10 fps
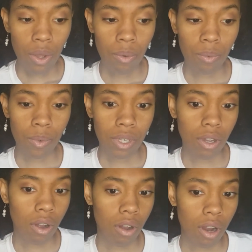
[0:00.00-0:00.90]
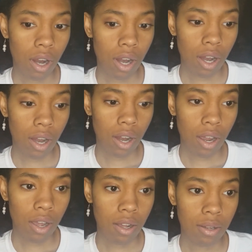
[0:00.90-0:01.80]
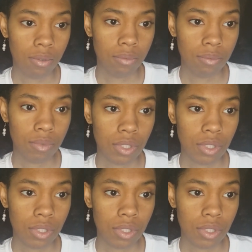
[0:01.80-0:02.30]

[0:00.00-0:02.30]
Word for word: we are um,